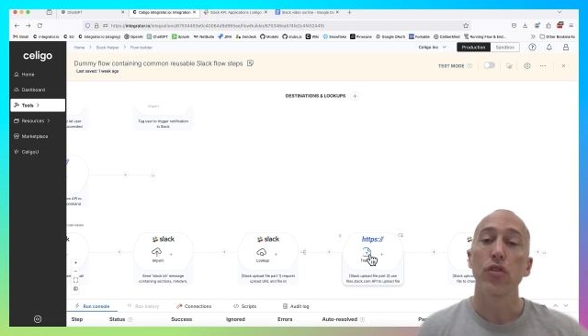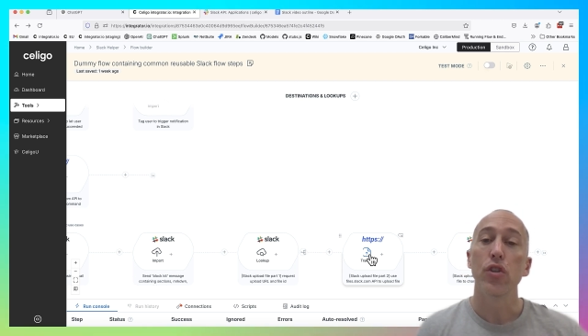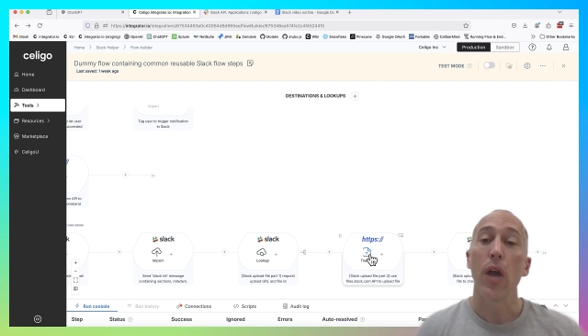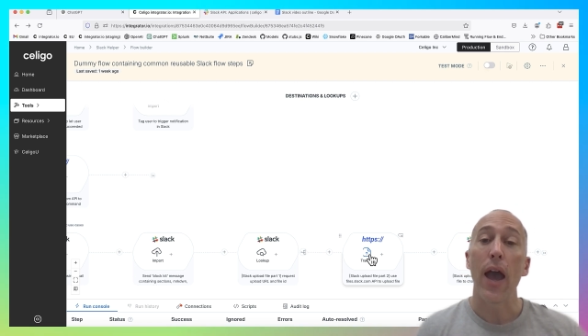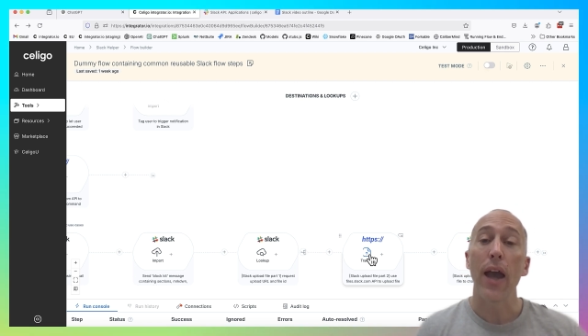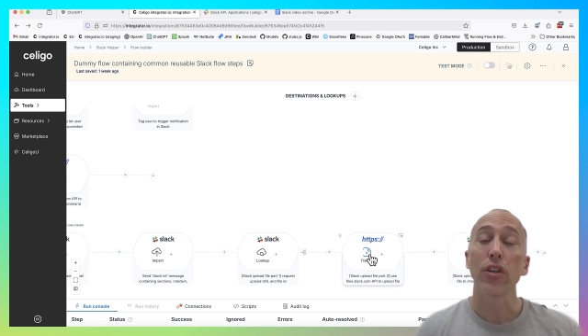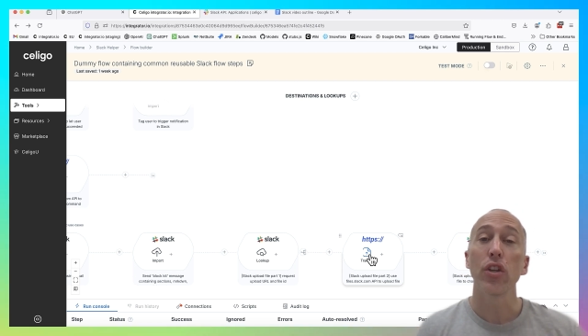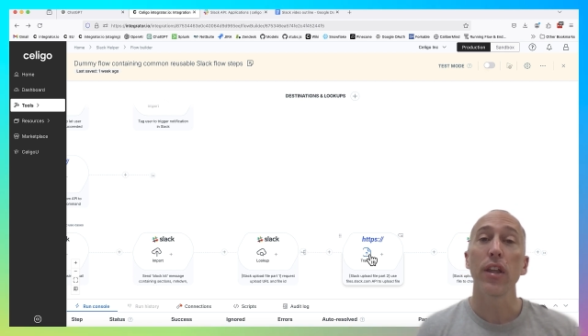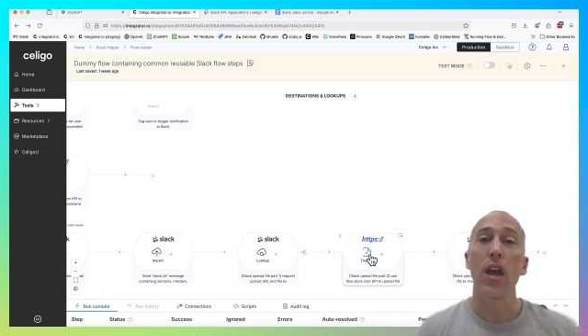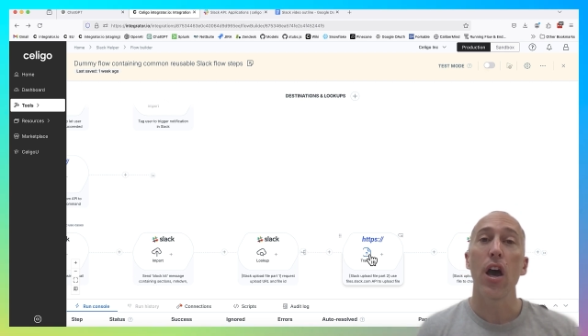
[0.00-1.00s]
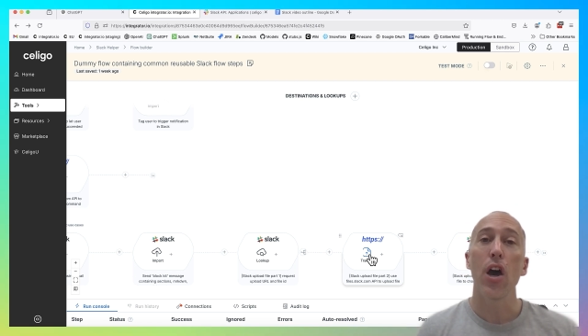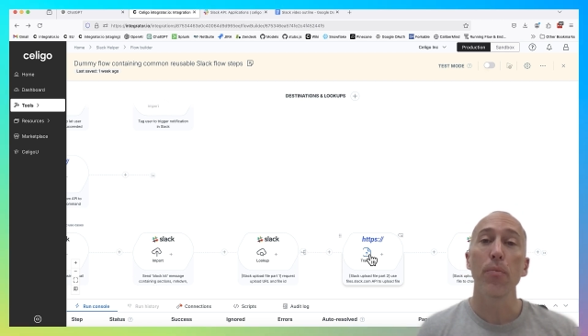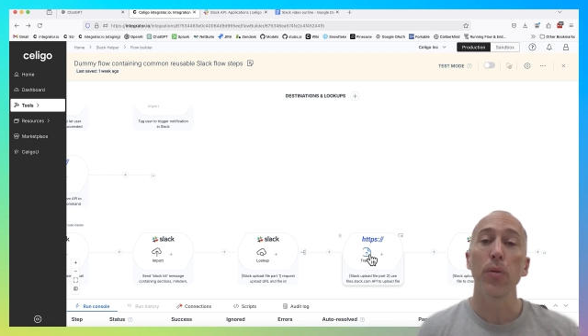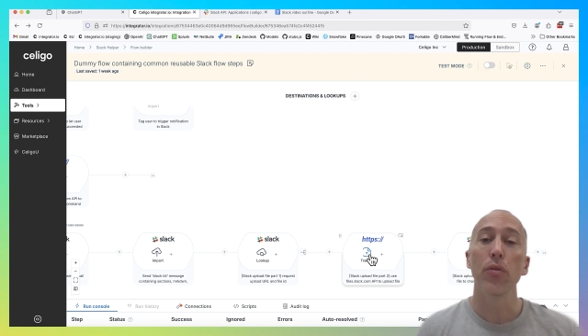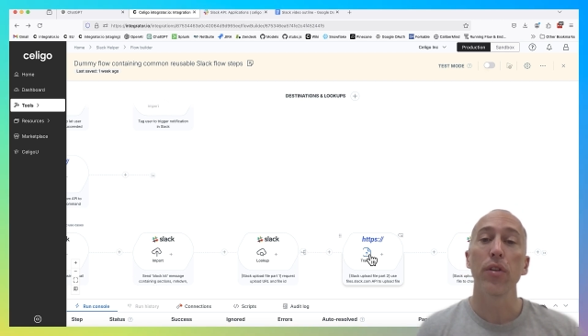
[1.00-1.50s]
to actually
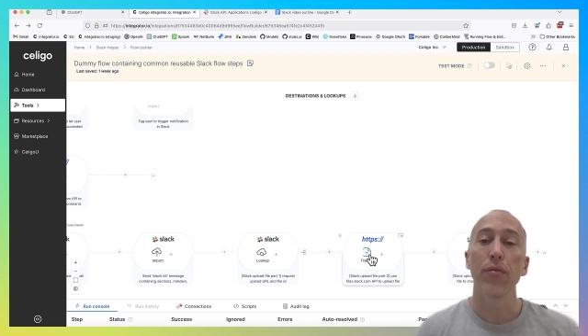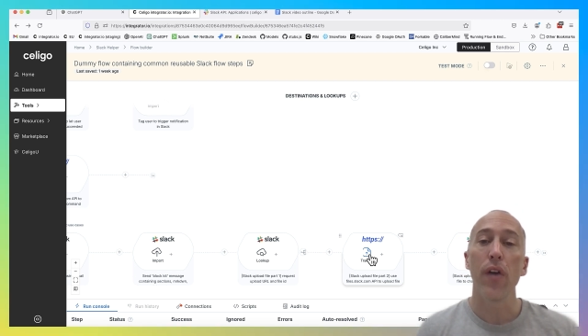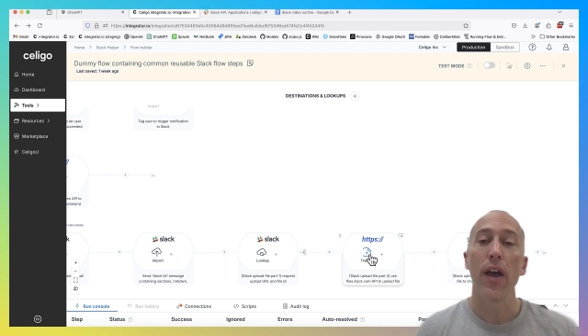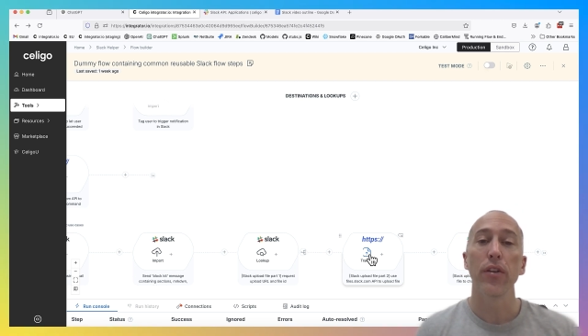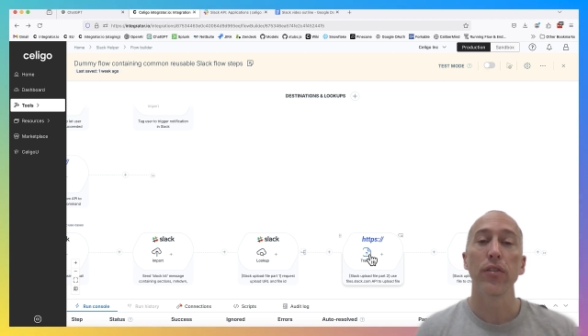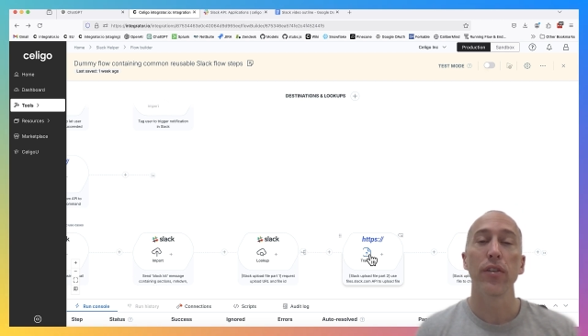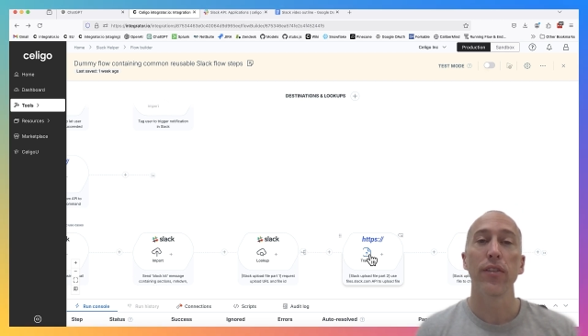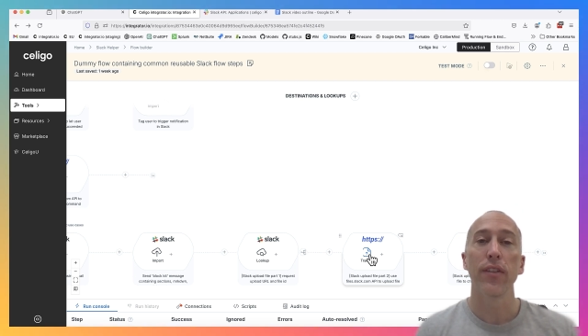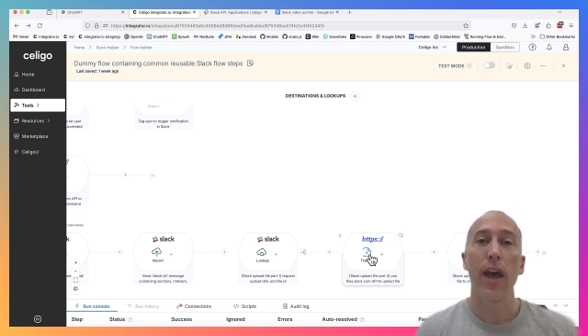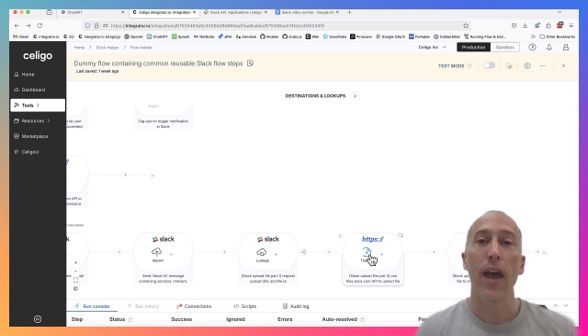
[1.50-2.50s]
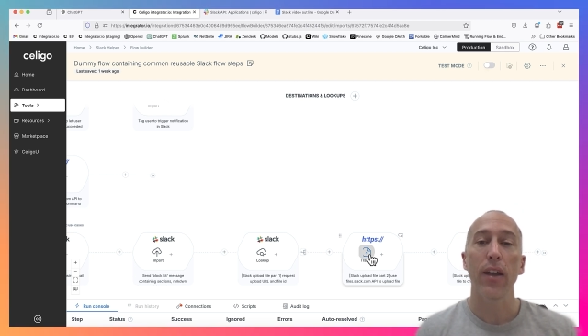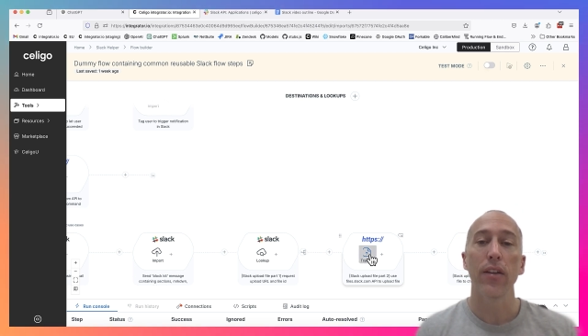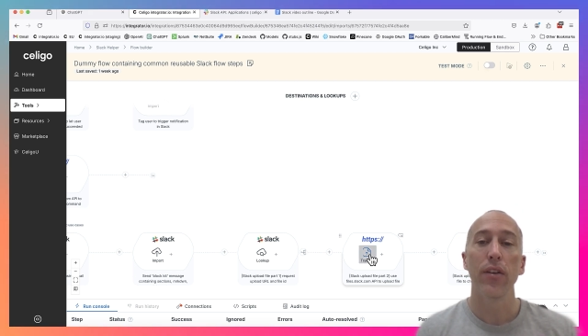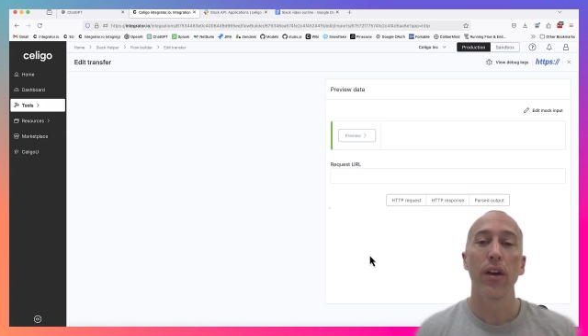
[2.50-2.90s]
upload the file to Slack.